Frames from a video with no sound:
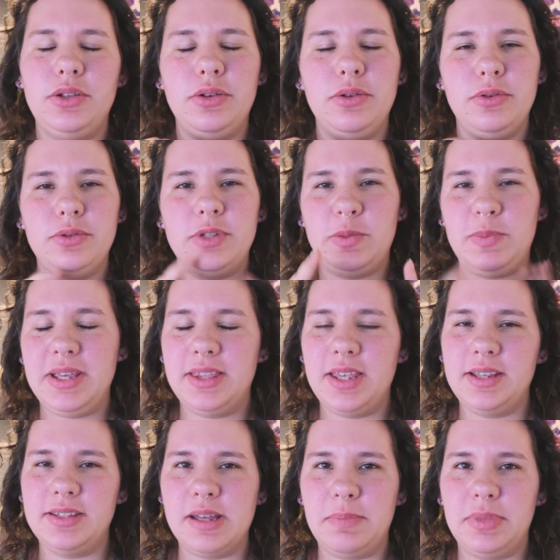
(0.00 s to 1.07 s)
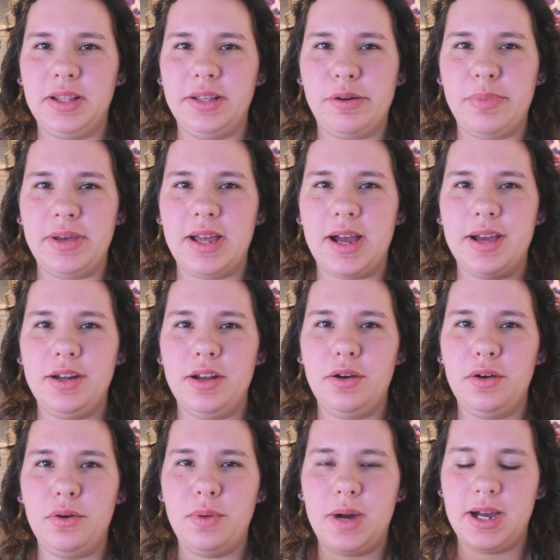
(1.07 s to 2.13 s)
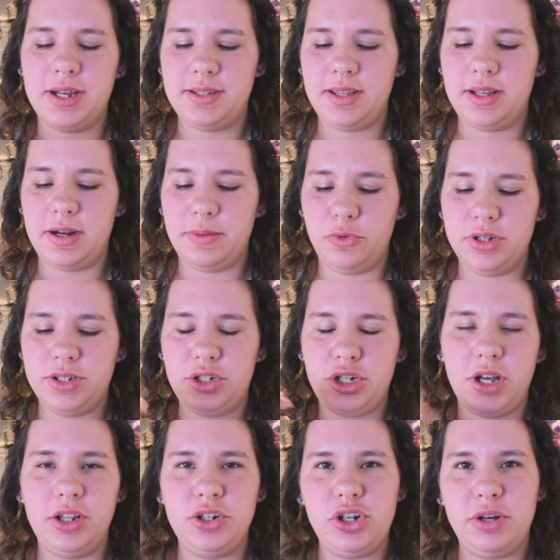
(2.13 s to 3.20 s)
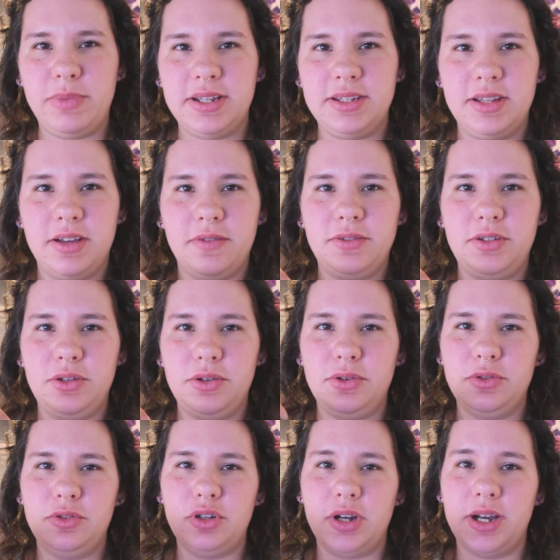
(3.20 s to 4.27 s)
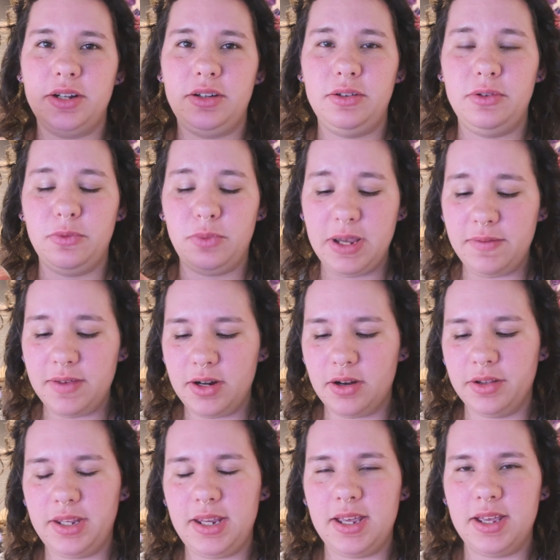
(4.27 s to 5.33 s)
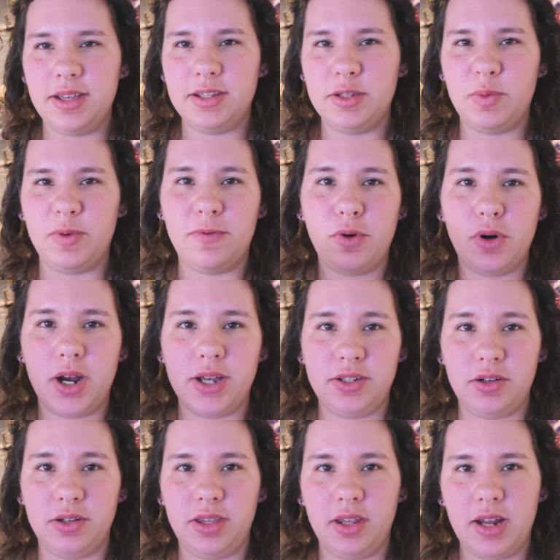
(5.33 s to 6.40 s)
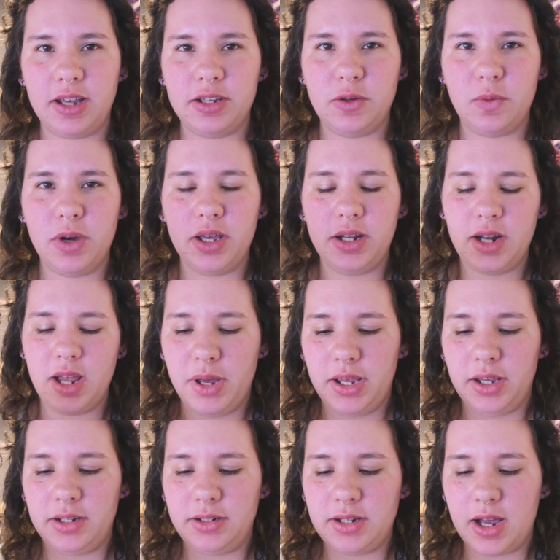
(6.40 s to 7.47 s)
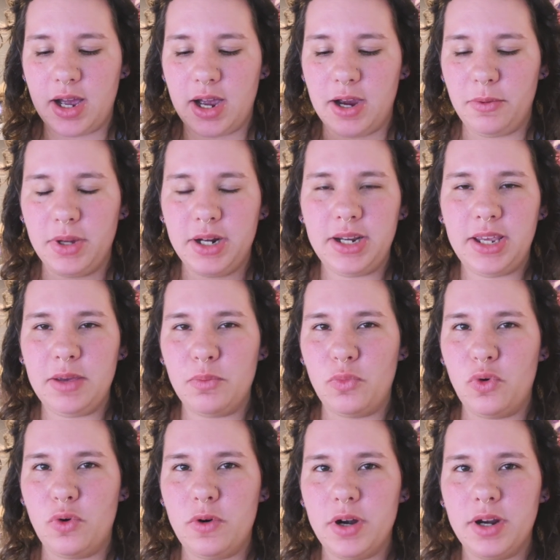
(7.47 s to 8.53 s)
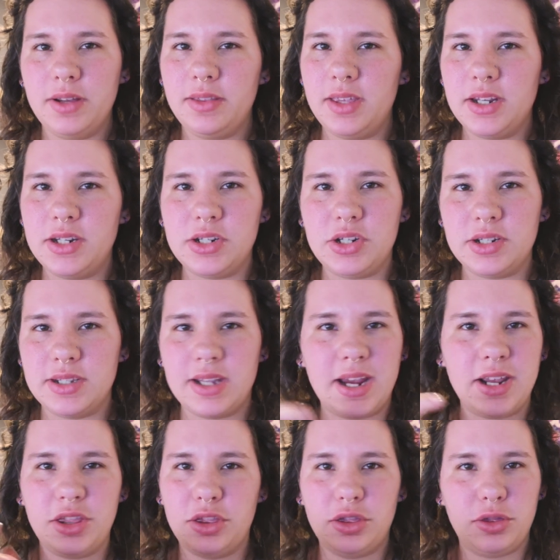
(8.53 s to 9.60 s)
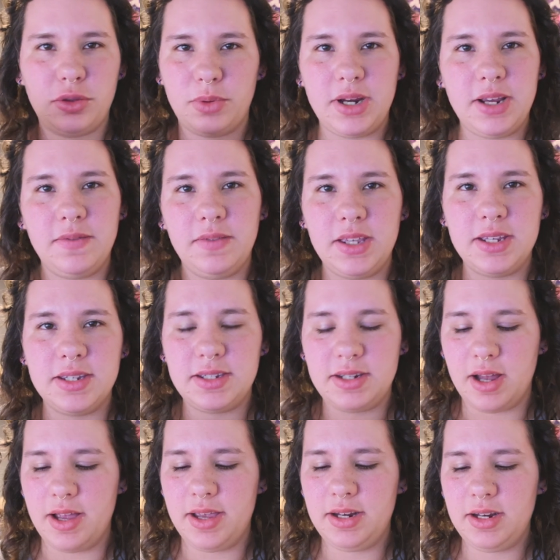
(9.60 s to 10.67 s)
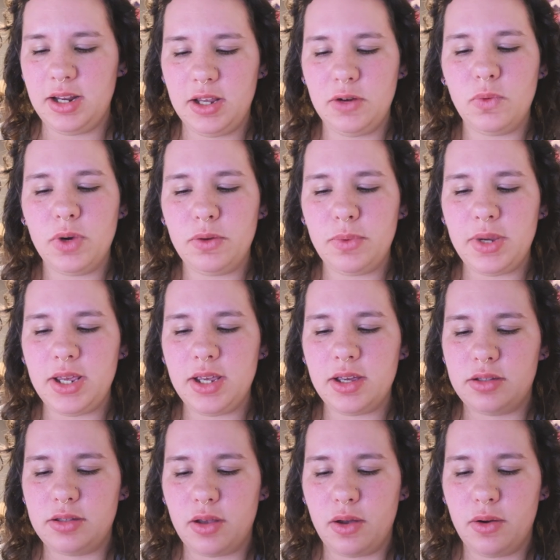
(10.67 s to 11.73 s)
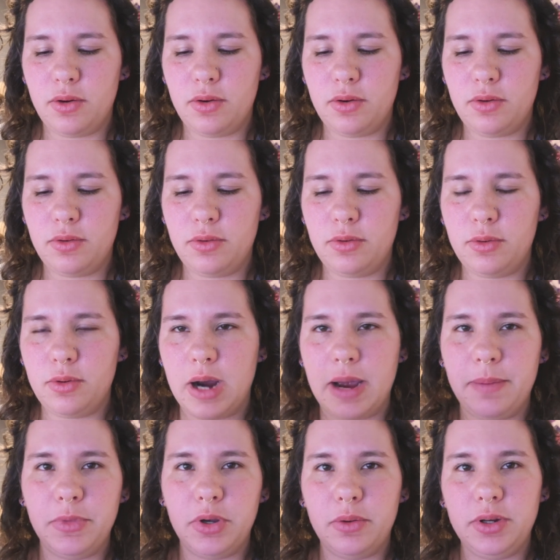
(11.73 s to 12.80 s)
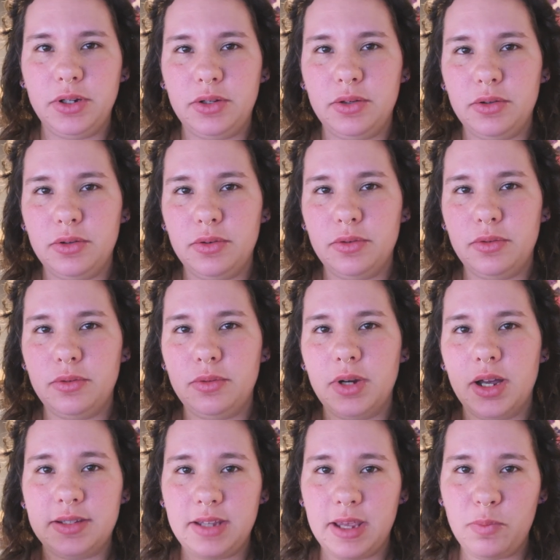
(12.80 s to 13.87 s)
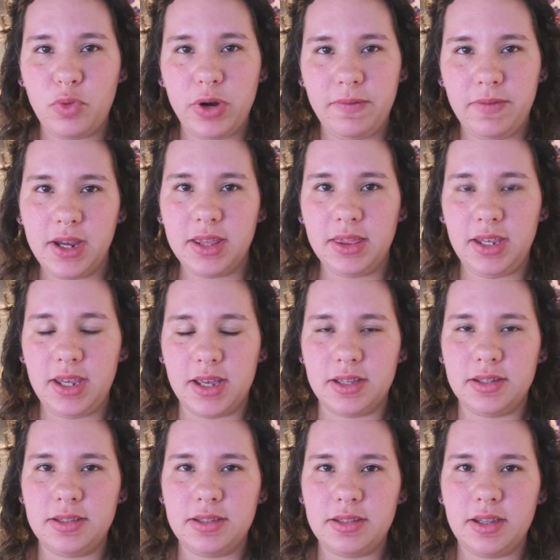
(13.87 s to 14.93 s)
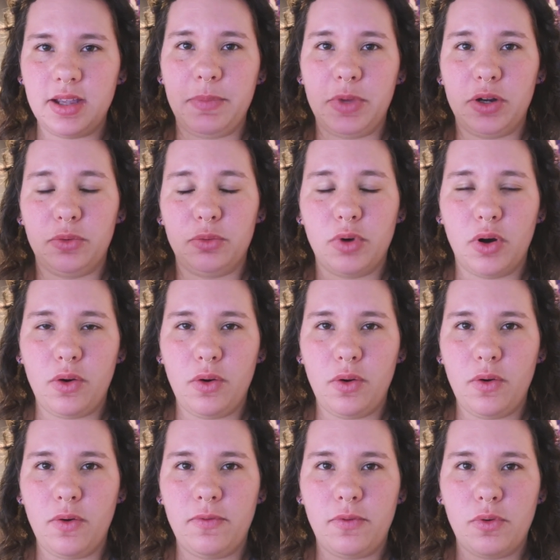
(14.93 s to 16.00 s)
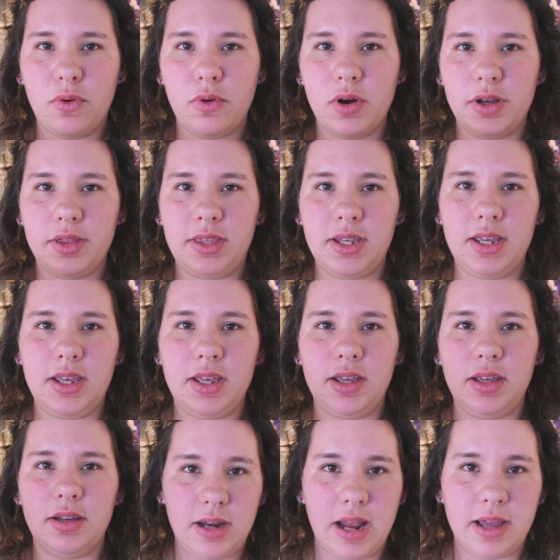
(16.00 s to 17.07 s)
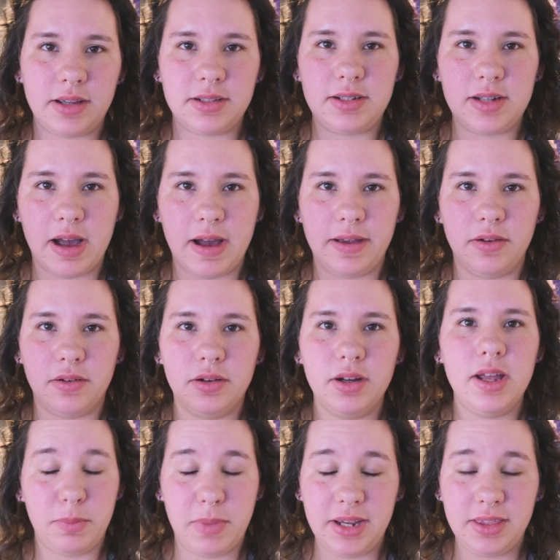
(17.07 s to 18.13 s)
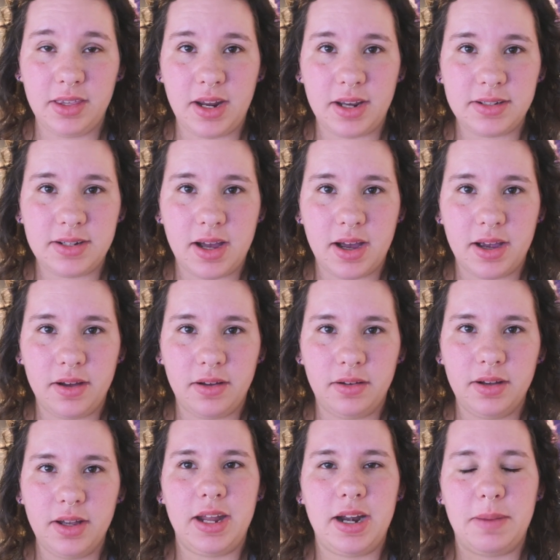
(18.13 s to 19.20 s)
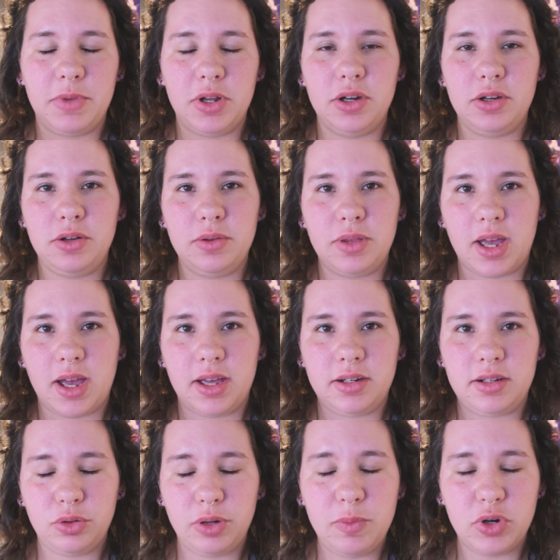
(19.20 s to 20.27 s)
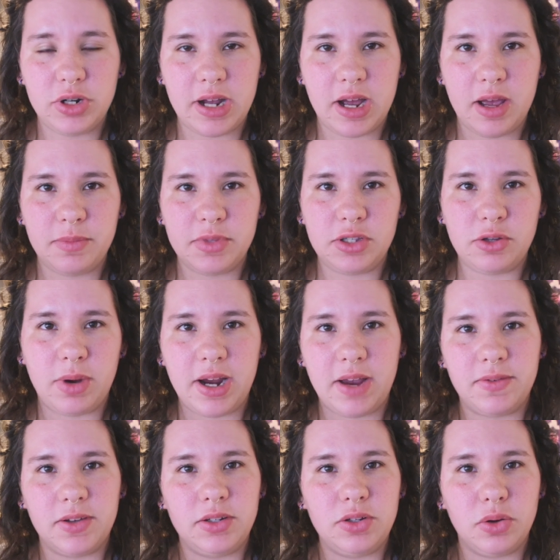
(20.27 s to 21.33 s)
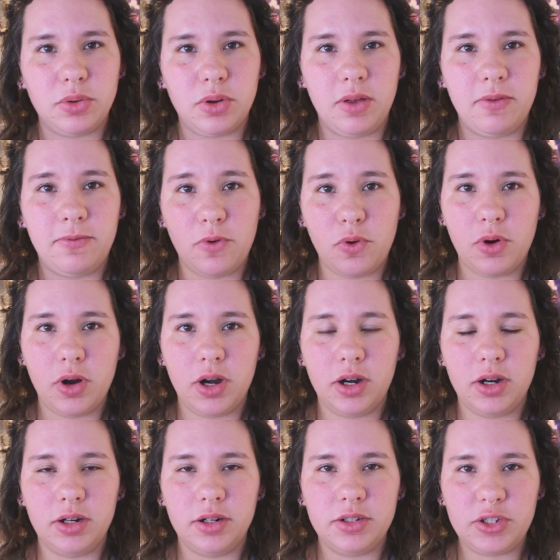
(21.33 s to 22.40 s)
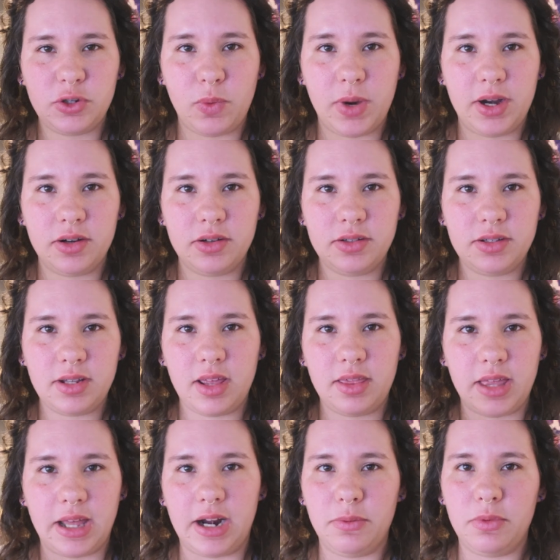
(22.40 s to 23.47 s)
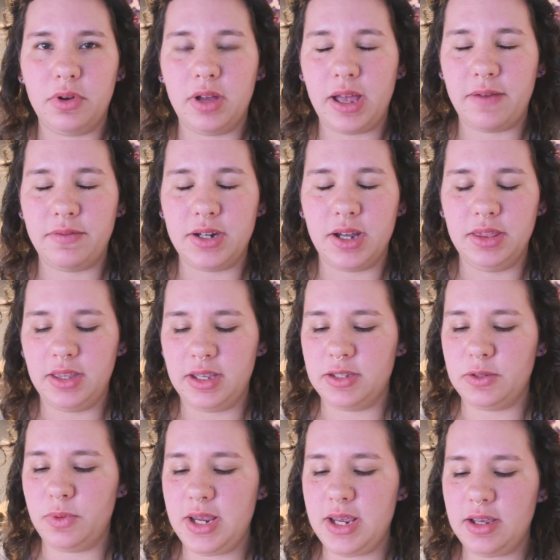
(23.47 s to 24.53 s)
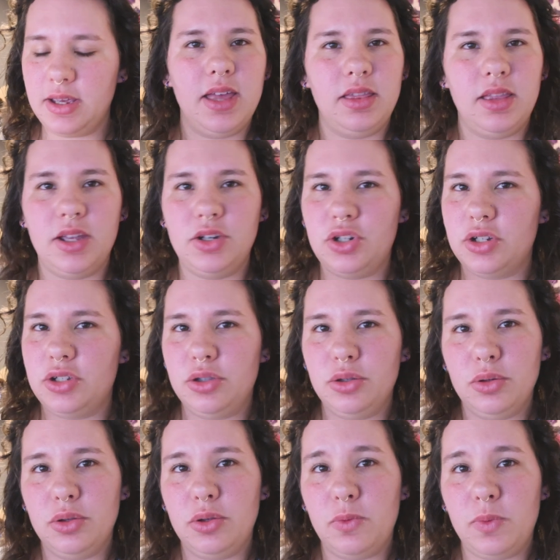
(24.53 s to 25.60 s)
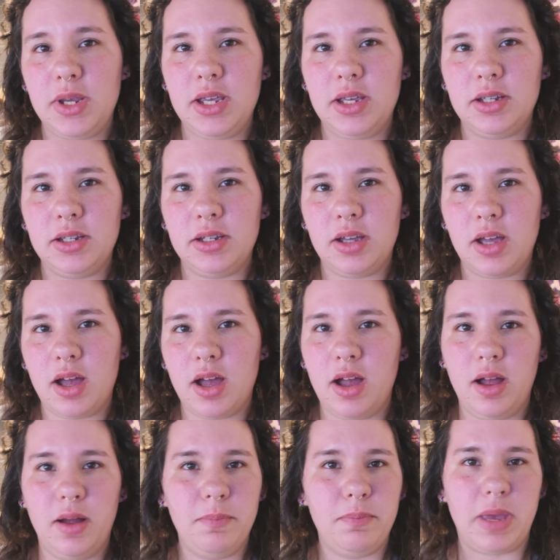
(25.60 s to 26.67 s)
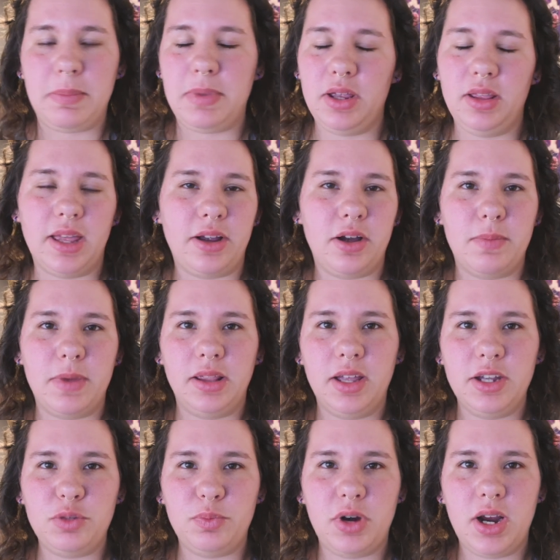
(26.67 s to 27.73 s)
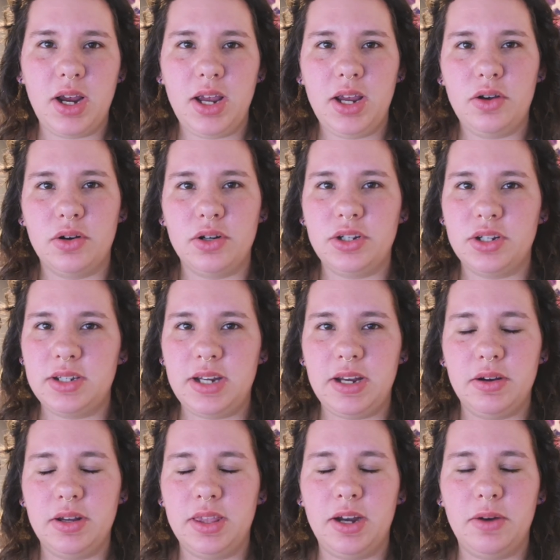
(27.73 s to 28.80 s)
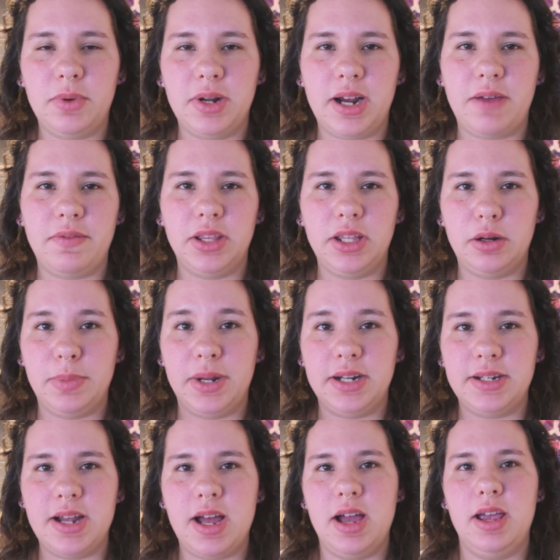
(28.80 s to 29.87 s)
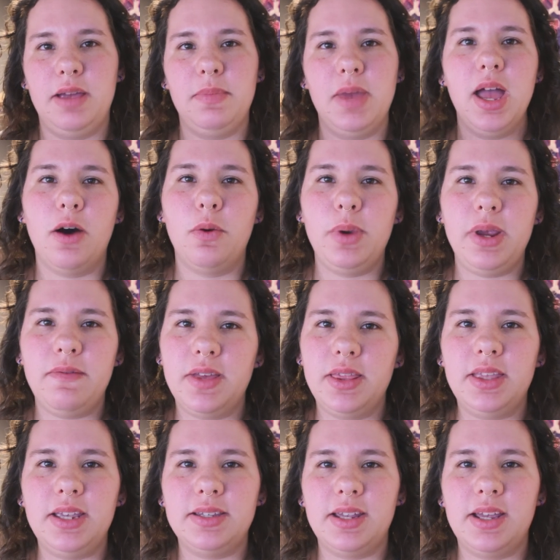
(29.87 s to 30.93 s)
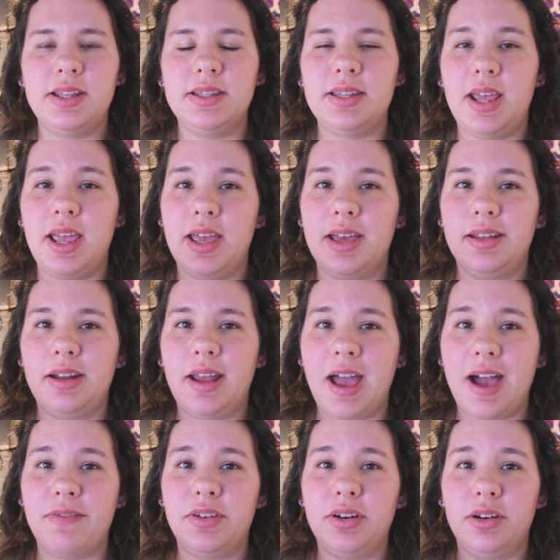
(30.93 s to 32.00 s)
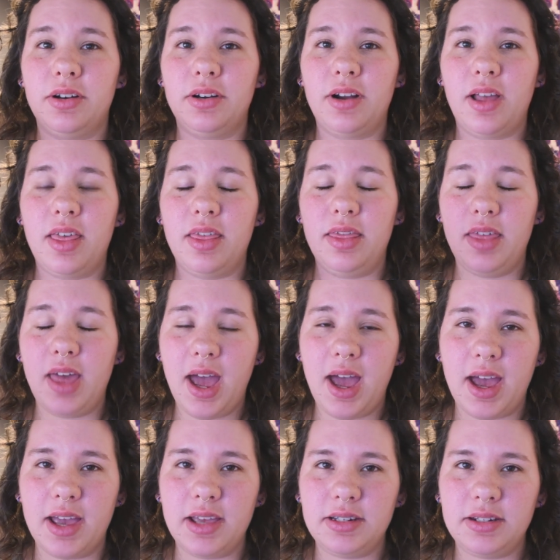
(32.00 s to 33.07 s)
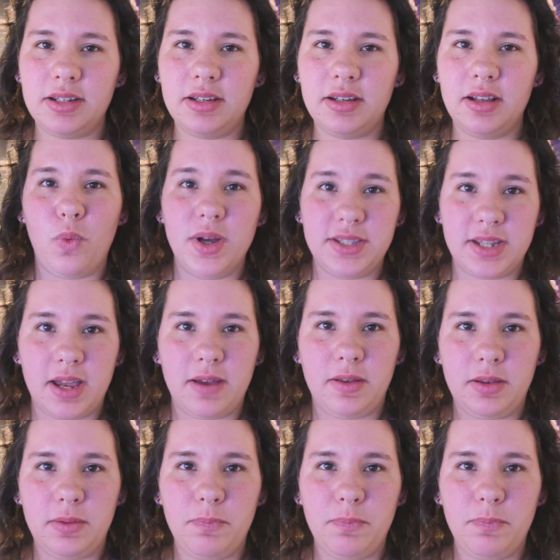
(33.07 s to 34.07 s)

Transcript: to speed things up a little bit, I know I said I was challenging myself to try to weave in all the ends before I start the next one, but I want to get more than just like 3 of these done in 1 week. So I'm going to skip weaving in the ends. I'm going to roll for the next tile, make the next tile, and I'm going to do that 3 more times. So I have a total of 4 squares that I will have done this week, and then just through the week, maybe like on my lunch break or just here and there when I have a little bit of time, I'll weave in these ends. And after that, once I